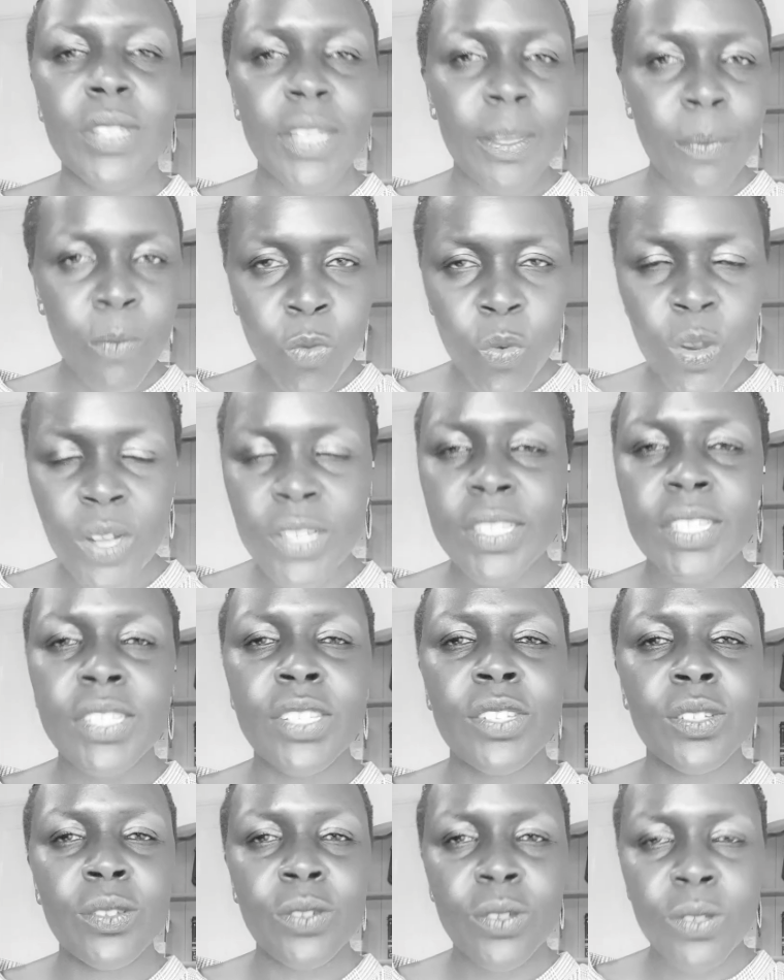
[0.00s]
him what he
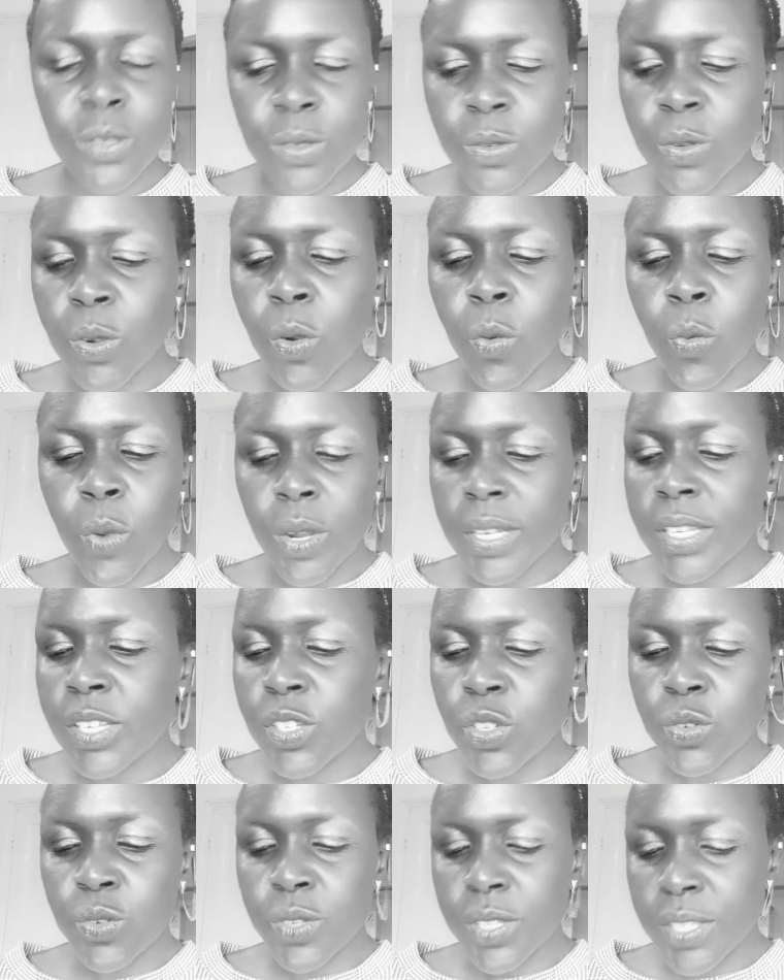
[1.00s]
should do or what he
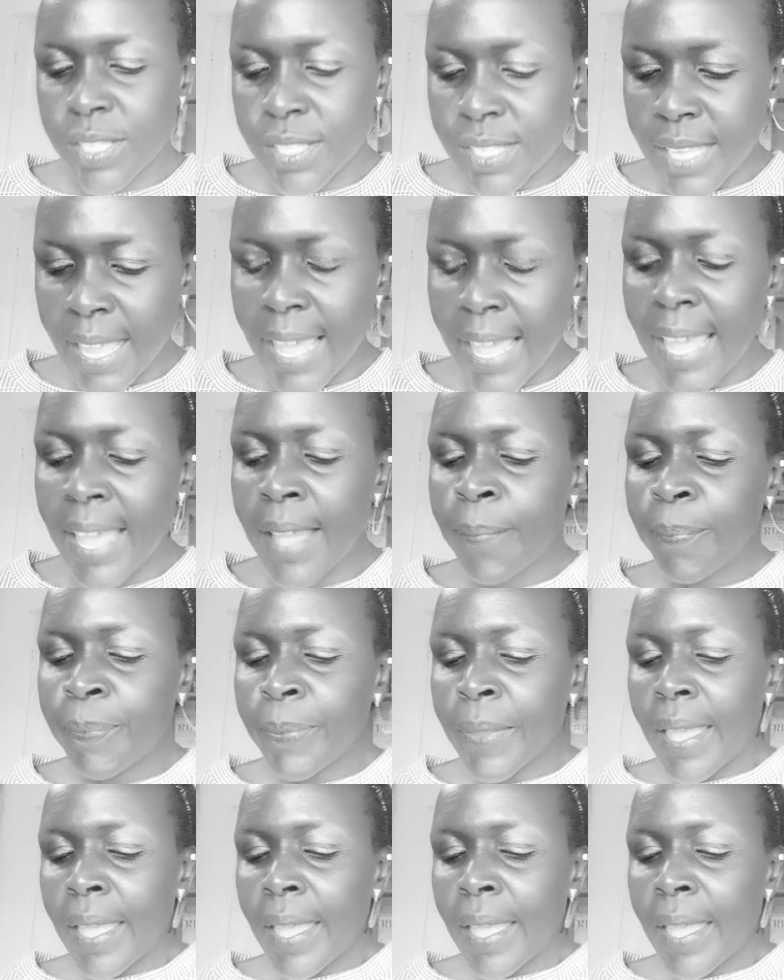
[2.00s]
should say.